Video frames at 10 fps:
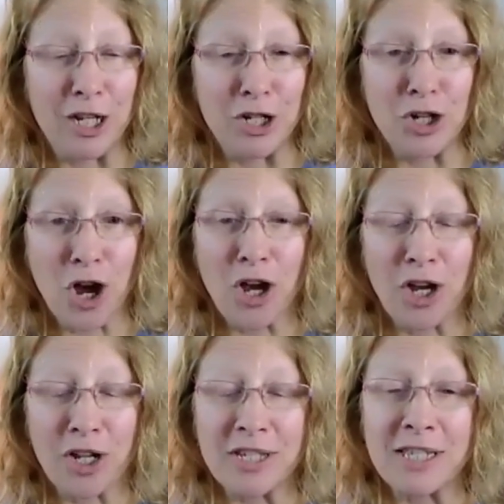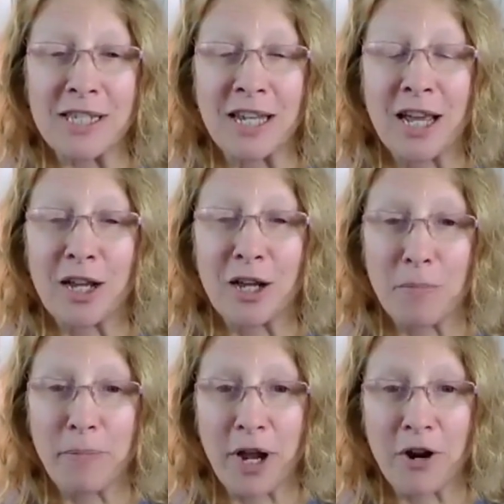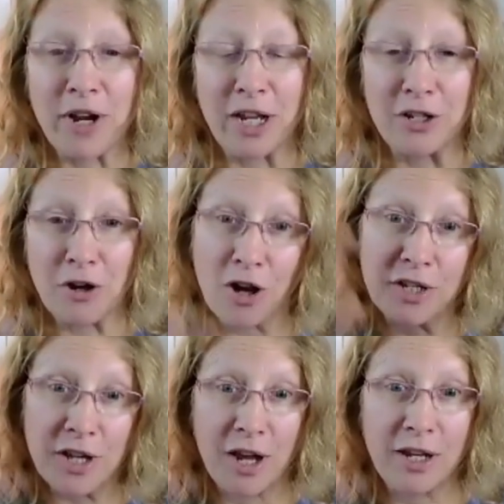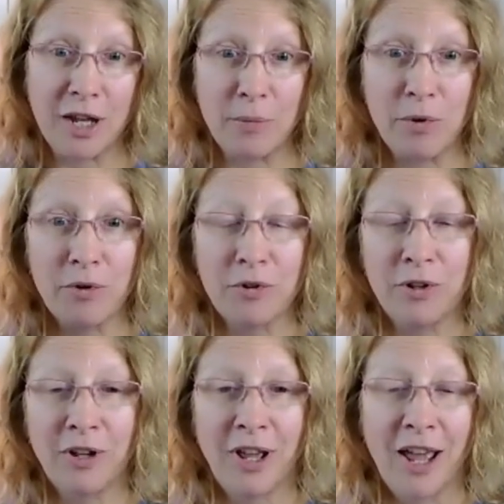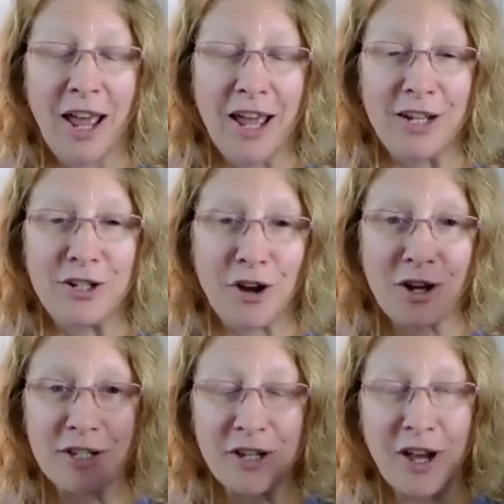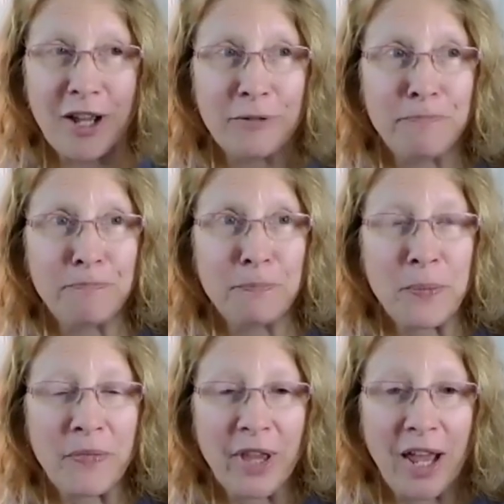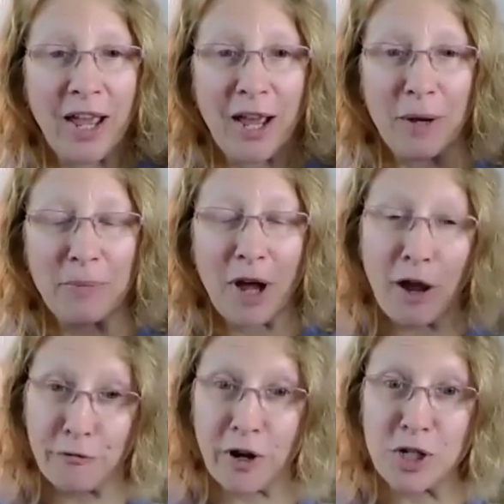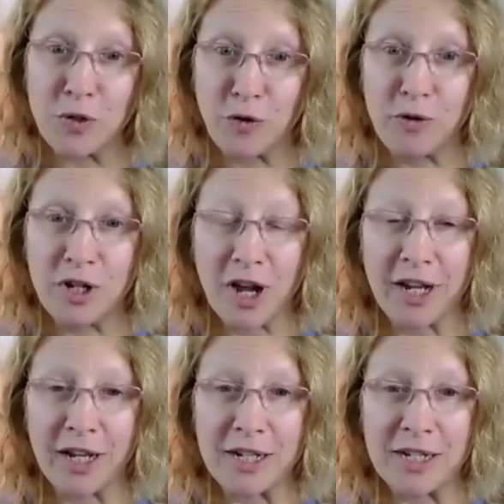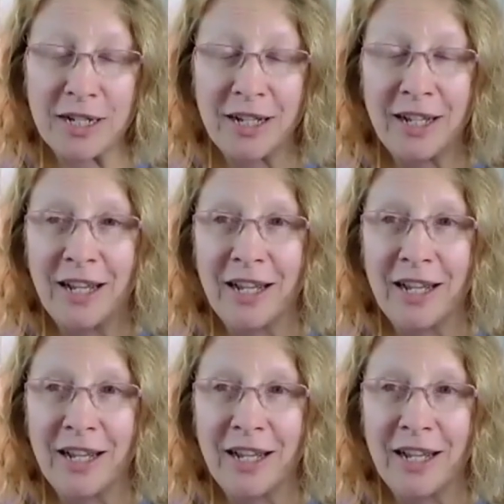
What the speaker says: in dogs, comparing dogs on kibble and dogs on a fresh food diet,